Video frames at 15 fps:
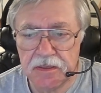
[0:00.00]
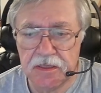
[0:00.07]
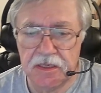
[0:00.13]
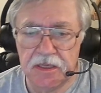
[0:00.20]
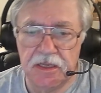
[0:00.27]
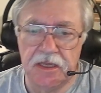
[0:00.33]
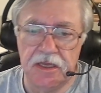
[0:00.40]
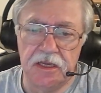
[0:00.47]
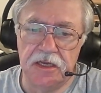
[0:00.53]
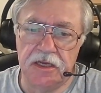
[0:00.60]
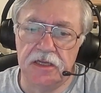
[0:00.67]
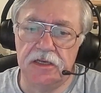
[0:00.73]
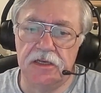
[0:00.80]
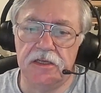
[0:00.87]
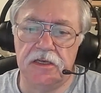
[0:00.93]

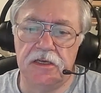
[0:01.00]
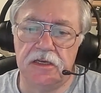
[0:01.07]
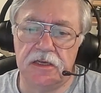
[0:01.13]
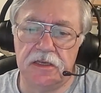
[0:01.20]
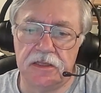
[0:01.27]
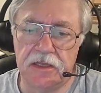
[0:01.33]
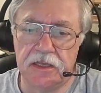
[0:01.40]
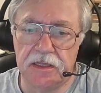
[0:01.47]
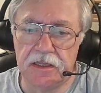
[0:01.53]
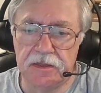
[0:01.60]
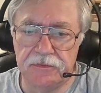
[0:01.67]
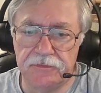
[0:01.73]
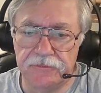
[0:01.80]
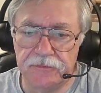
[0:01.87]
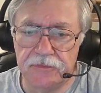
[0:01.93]
And
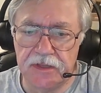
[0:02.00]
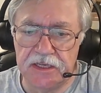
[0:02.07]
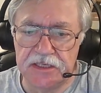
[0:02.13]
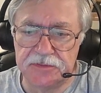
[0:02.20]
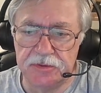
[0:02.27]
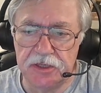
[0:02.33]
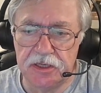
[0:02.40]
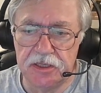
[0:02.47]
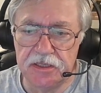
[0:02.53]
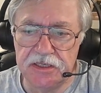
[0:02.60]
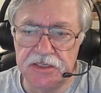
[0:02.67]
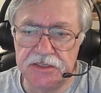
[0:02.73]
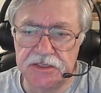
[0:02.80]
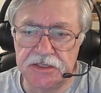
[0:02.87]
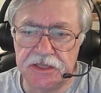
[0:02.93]
last but not
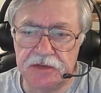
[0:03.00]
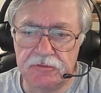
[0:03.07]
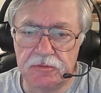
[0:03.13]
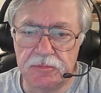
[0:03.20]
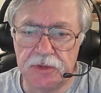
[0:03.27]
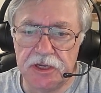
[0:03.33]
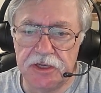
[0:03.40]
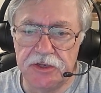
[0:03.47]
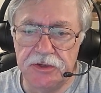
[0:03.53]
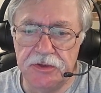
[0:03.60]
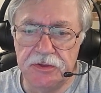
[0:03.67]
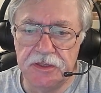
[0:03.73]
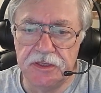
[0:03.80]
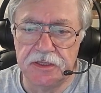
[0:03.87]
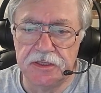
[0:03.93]
least, they remind you
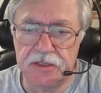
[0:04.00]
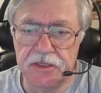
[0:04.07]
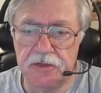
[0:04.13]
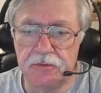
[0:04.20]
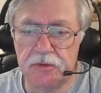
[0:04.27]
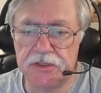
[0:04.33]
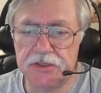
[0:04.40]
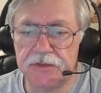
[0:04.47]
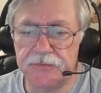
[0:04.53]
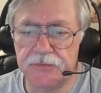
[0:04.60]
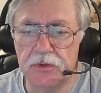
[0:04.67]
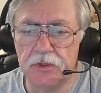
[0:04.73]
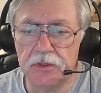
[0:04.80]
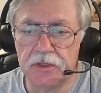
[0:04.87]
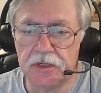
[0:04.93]
that once a
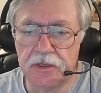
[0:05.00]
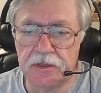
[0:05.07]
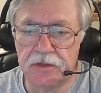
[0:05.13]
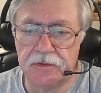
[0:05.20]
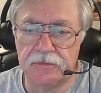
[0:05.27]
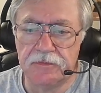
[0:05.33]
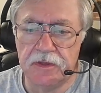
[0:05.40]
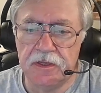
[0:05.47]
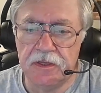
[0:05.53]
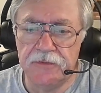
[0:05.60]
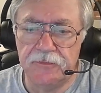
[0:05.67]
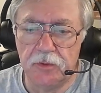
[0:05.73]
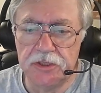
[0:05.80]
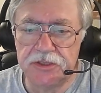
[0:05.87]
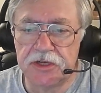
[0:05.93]
full
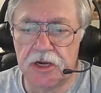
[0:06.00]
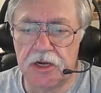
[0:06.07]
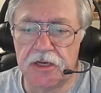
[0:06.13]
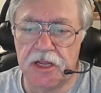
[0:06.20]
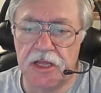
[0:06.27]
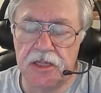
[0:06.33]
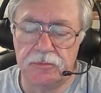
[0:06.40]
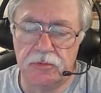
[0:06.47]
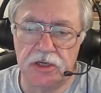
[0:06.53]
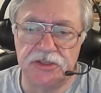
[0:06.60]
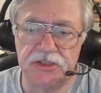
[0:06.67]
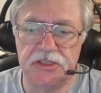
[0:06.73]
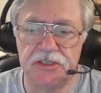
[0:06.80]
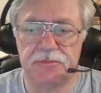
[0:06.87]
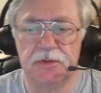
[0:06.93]
voice card calibration
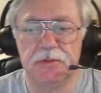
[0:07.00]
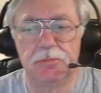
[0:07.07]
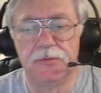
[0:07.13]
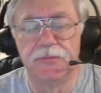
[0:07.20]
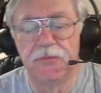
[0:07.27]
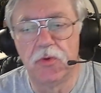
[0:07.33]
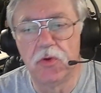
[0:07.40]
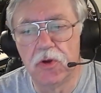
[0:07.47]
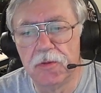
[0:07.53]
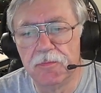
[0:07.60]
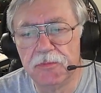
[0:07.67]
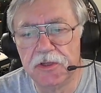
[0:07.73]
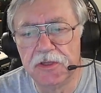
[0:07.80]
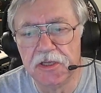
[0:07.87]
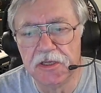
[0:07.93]
has been performed,
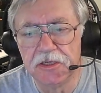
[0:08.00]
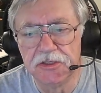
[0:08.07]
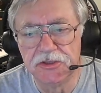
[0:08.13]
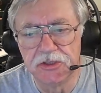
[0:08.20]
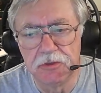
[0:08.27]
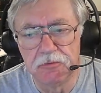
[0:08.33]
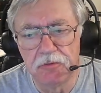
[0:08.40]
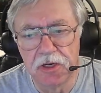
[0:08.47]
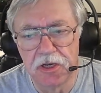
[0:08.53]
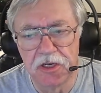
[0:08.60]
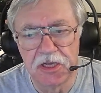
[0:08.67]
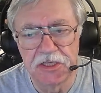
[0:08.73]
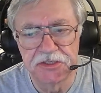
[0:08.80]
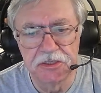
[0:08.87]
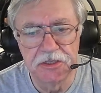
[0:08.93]
you should run an
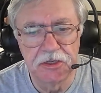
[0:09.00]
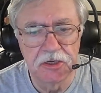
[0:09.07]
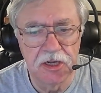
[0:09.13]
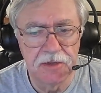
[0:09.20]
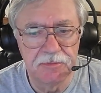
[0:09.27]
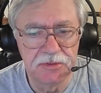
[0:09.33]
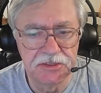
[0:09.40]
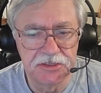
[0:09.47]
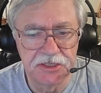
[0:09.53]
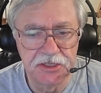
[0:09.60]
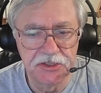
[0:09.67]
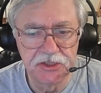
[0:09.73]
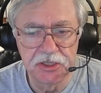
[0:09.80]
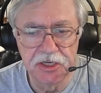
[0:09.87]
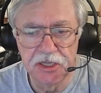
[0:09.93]
oscillator
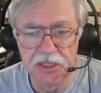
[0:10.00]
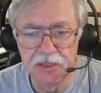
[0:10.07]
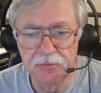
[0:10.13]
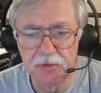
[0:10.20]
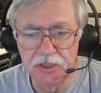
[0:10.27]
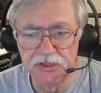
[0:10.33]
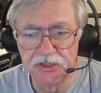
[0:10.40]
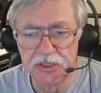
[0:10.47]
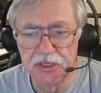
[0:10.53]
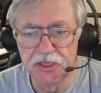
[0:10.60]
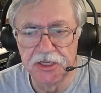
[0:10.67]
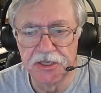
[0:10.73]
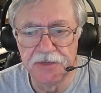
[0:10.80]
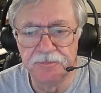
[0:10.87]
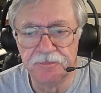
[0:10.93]
compensation calibration
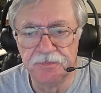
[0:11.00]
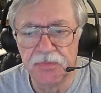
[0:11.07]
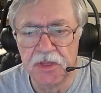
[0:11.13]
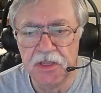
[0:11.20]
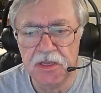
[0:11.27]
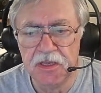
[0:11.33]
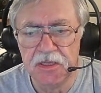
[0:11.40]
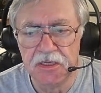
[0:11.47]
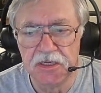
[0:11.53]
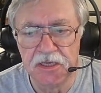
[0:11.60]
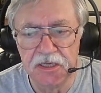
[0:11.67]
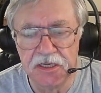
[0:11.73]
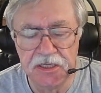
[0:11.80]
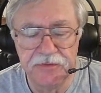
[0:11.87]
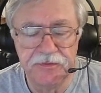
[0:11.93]
again,
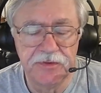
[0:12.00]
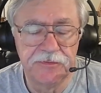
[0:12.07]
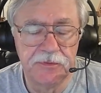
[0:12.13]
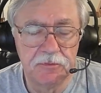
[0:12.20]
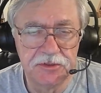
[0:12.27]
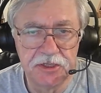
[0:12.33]
even if it was done